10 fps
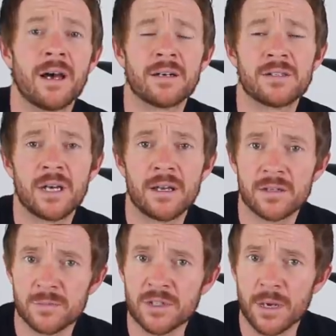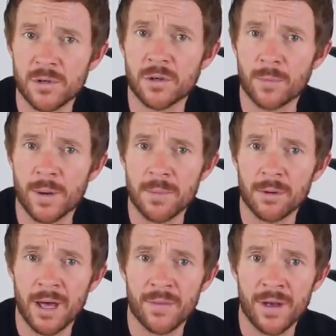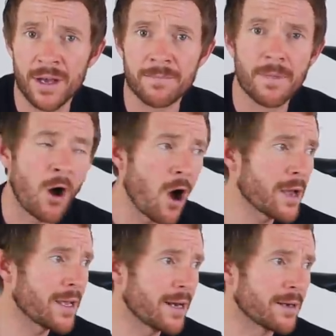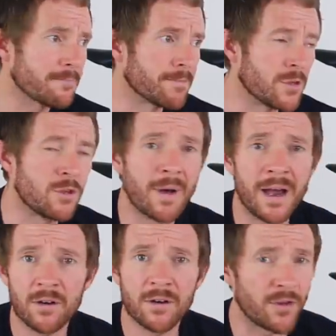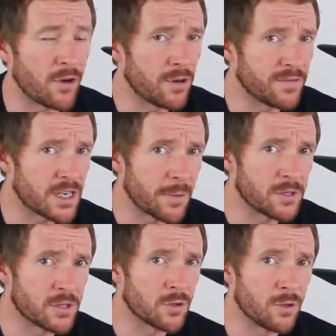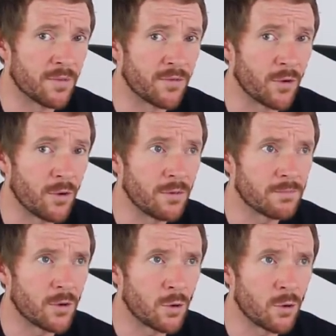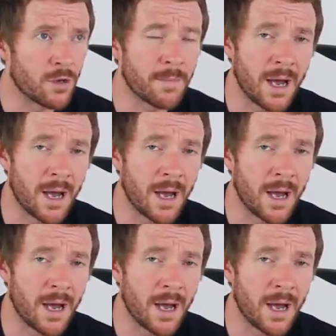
Now, I understand there's some skeptical people out there. I get it. You may not have heard of chapter 2 before, or you